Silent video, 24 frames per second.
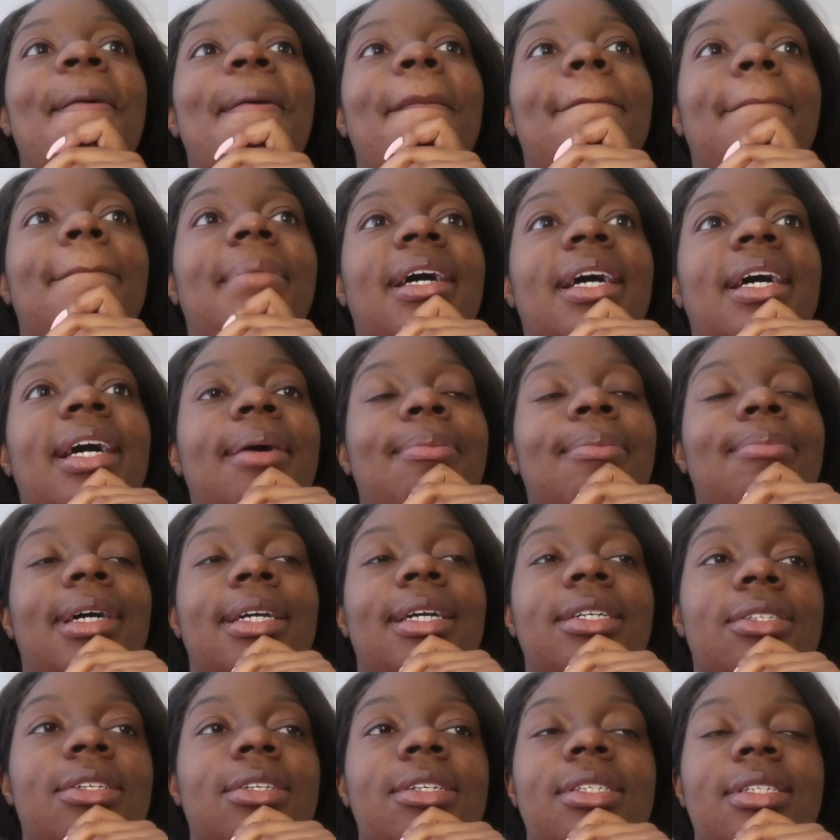But I'm
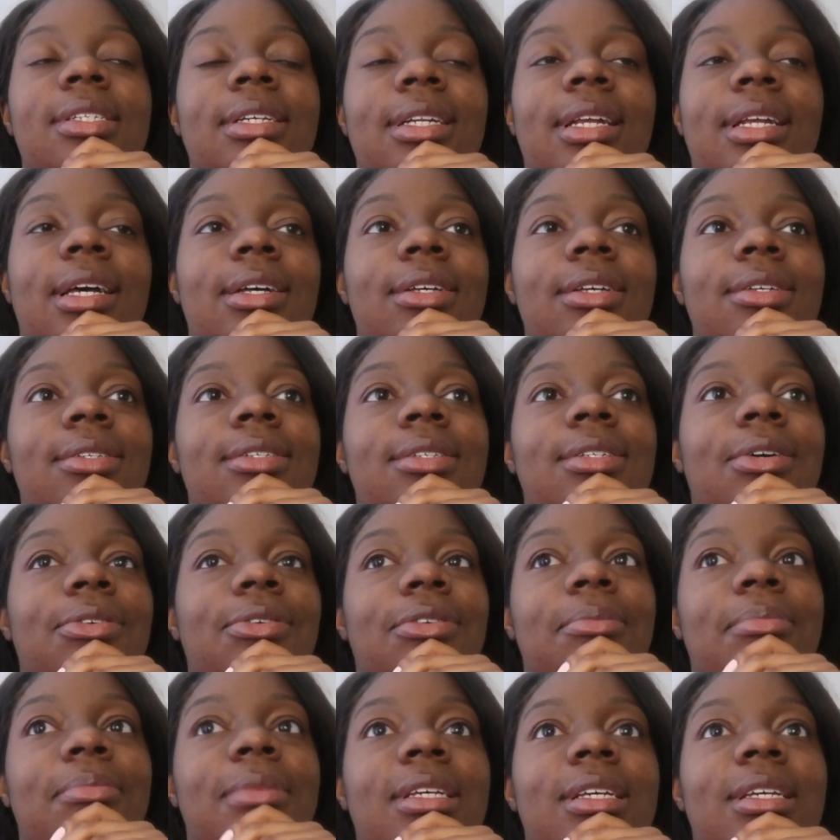probably just gonna stay in the house,
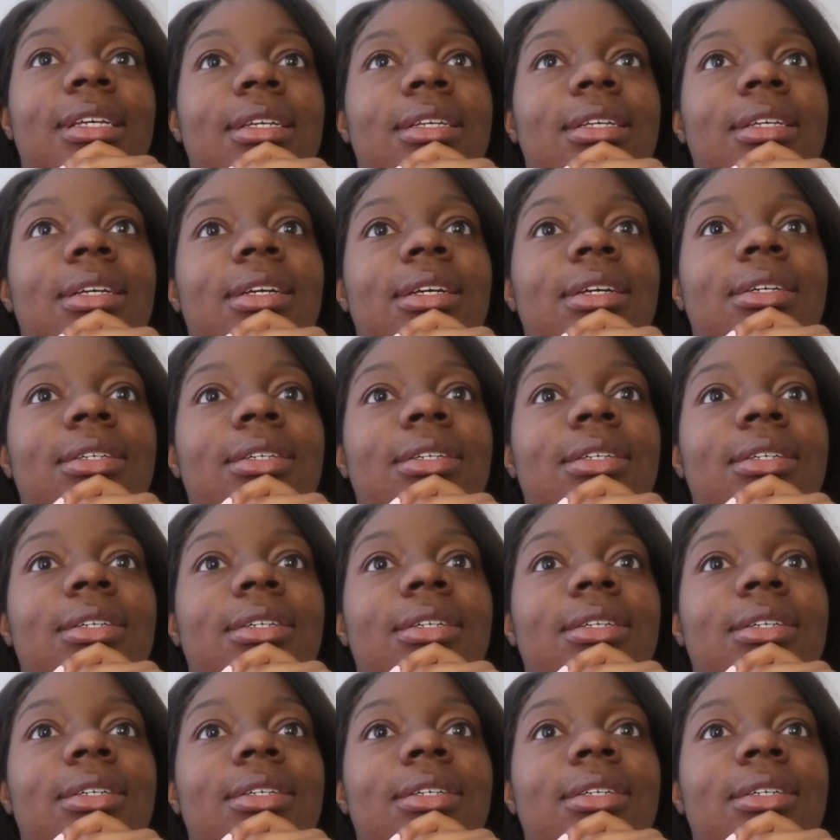knowing me.